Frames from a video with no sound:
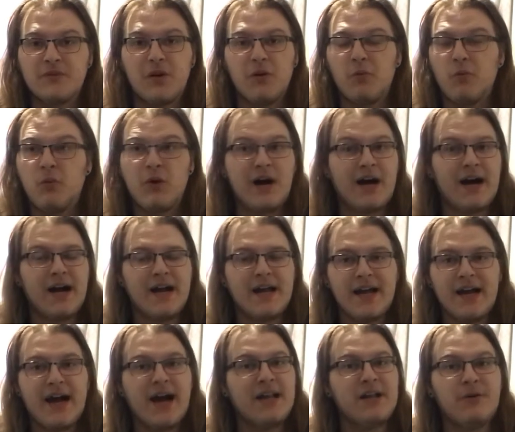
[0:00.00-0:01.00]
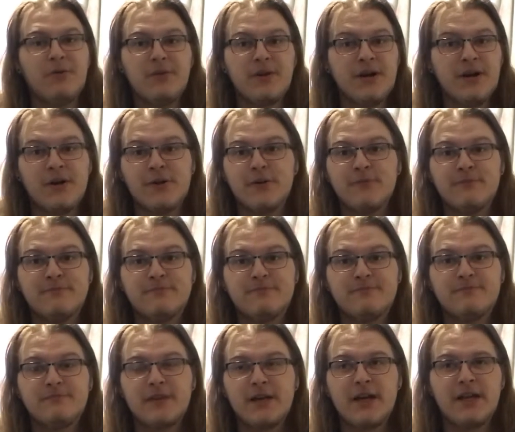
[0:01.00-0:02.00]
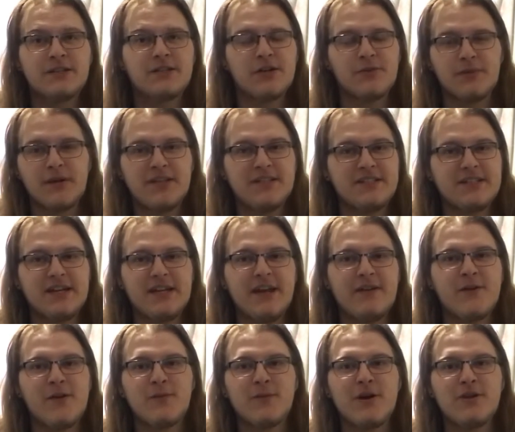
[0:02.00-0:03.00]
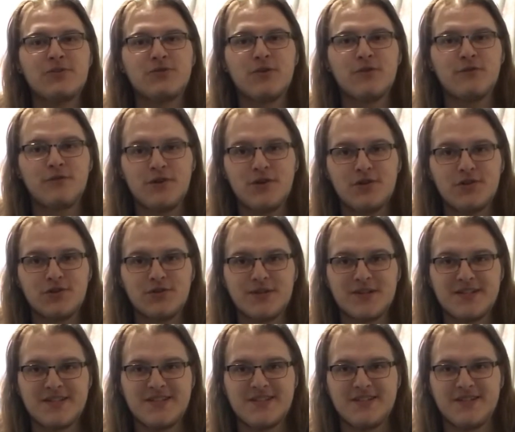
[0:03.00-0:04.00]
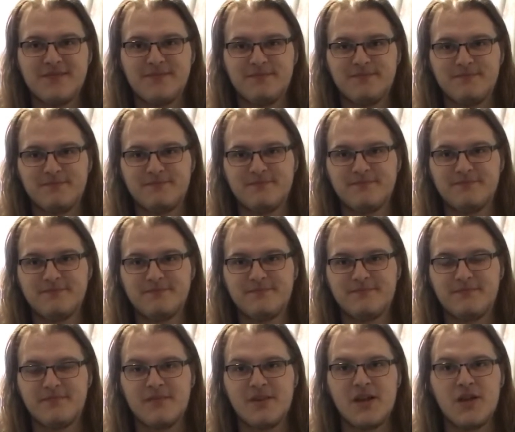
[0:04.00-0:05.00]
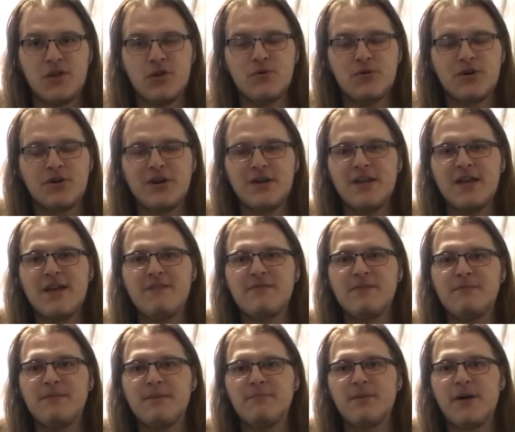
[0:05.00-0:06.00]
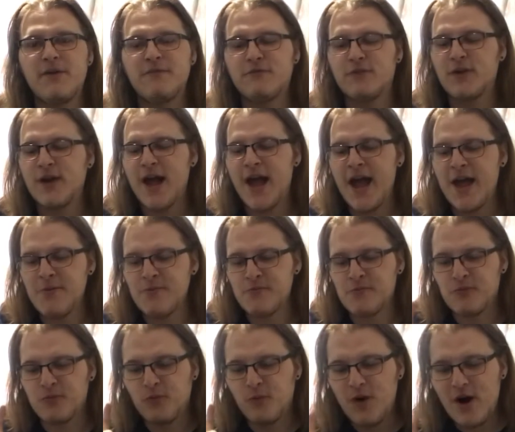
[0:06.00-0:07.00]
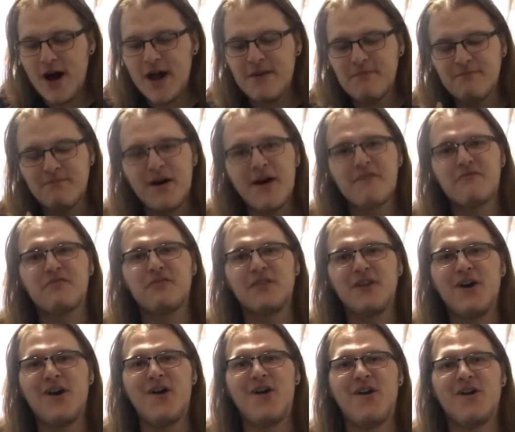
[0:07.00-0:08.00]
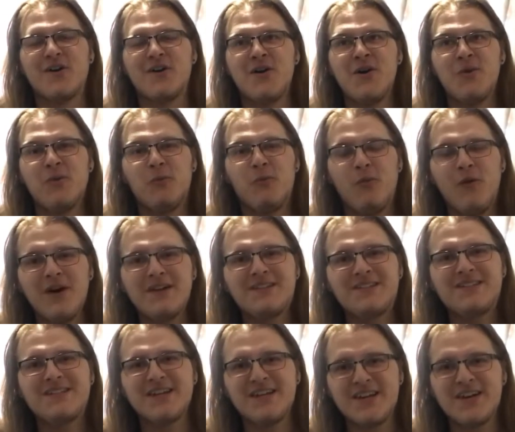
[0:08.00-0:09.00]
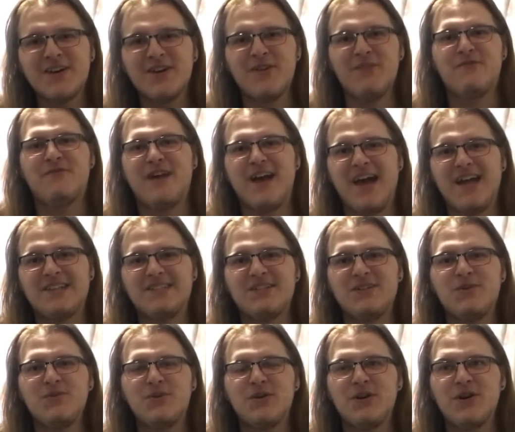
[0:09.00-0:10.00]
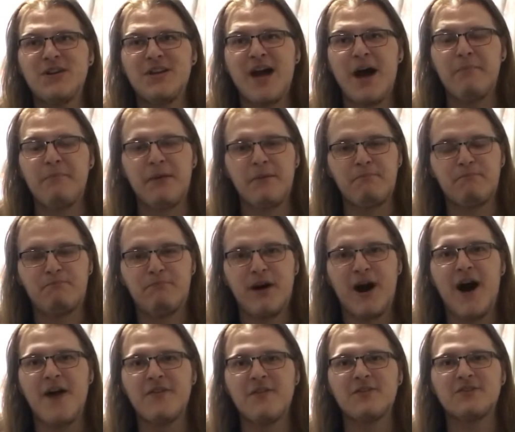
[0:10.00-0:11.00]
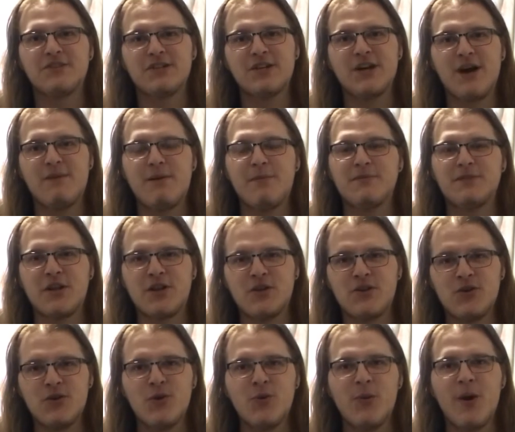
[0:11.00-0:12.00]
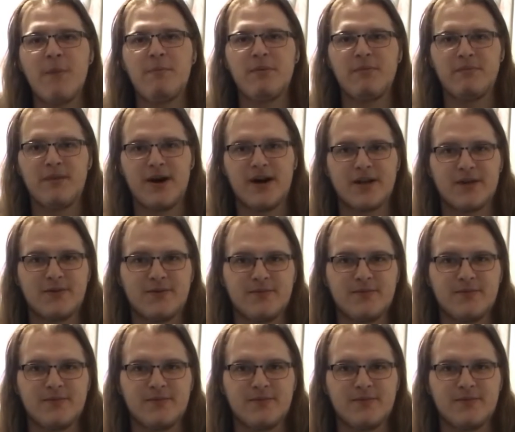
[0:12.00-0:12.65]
Why? I don't know. It is a reskin of a Retrofuturist. You couldn't even be for a 1 month long, once a year event. You could not be bothered to come up with a new weapon model.